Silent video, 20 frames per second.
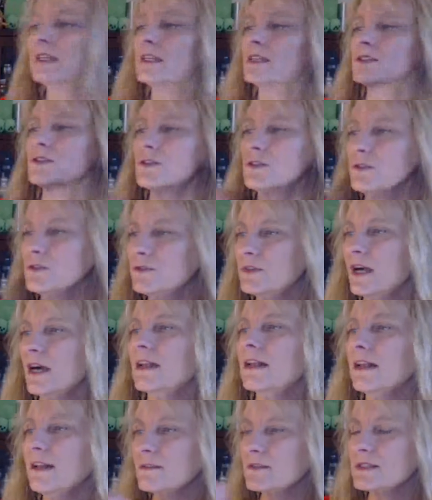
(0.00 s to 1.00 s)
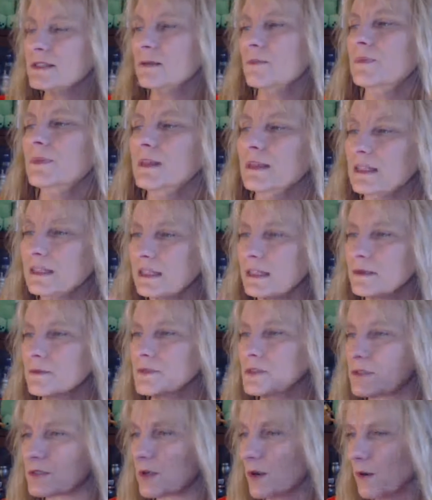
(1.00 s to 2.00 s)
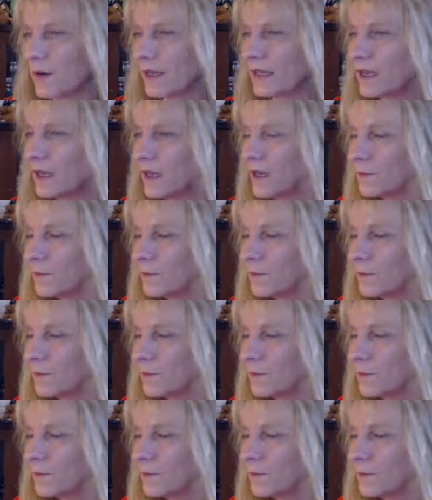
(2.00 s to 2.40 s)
So you've got to have something that keeps you going.